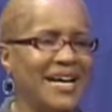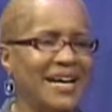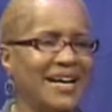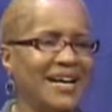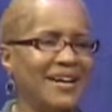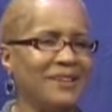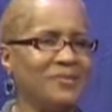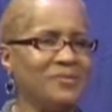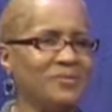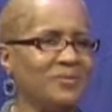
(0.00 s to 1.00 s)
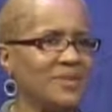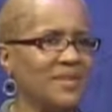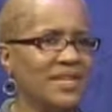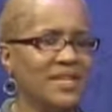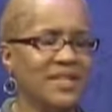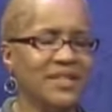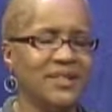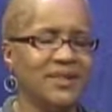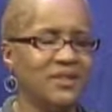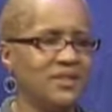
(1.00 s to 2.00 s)
know,
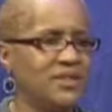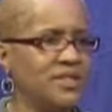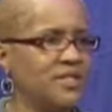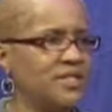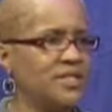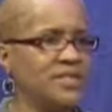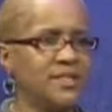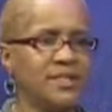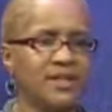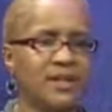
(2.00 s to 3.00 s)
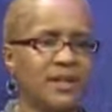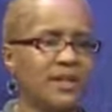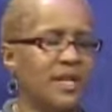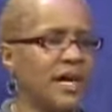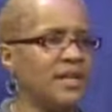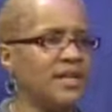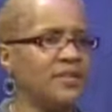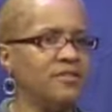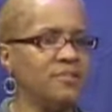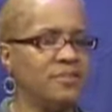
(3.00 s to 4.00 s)
just a lot
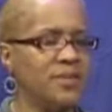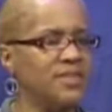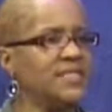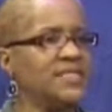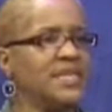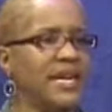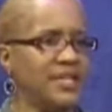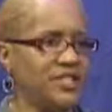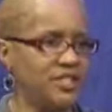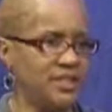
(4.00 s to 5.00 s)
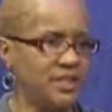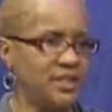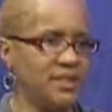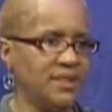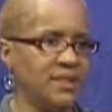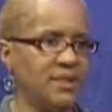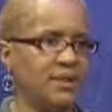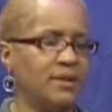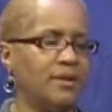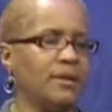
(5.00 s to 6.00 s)
of presentation,
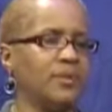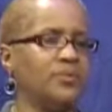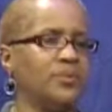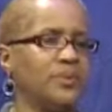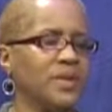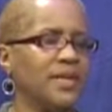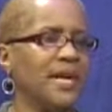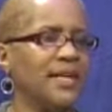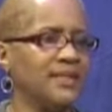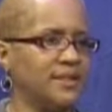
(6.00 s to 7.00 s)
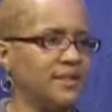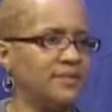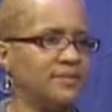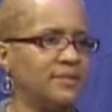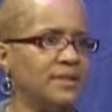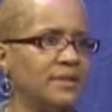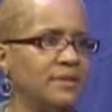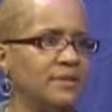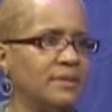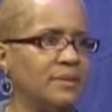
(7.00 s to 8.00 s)
a lot of
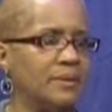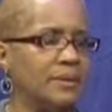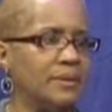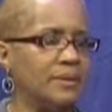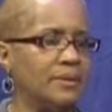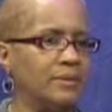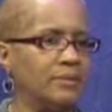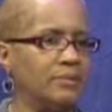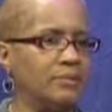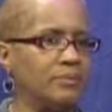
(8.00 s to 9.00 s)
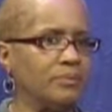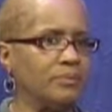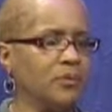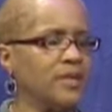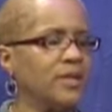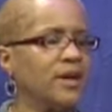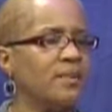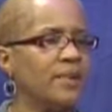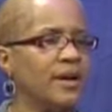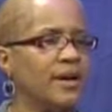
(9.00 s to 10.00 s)
uh, working
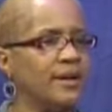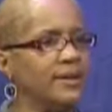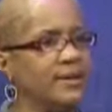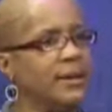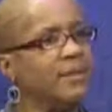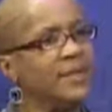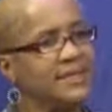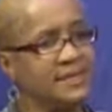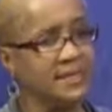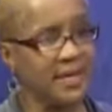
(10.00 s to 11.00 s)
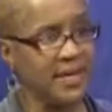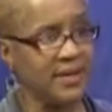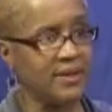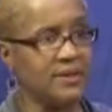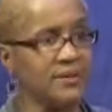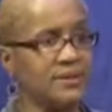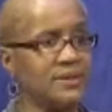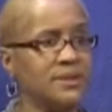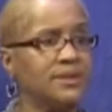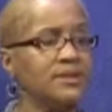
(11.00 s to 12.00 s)
on my
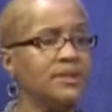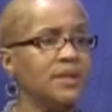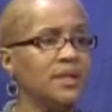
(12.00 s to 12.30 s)
scales. And